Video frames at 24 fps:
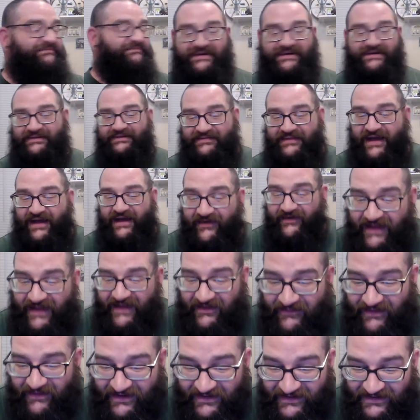but no, not
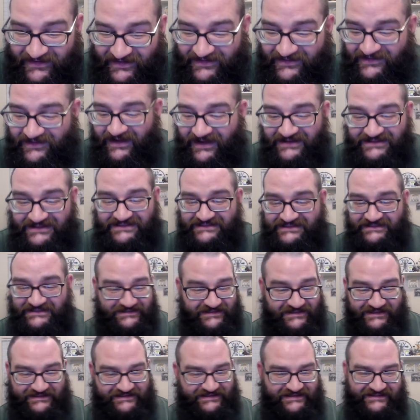around here.
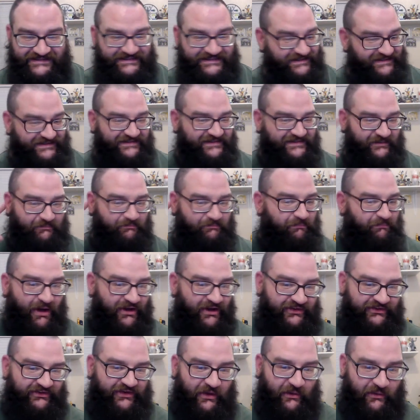There's a
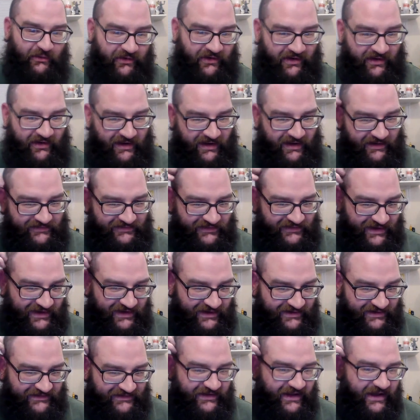buzz going on out there.
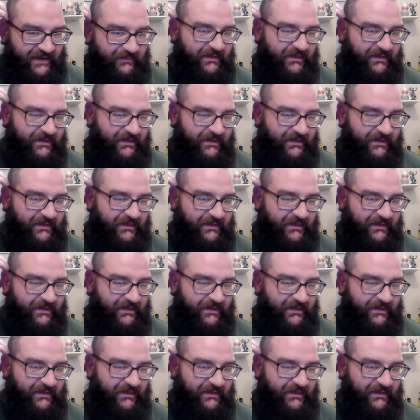It's not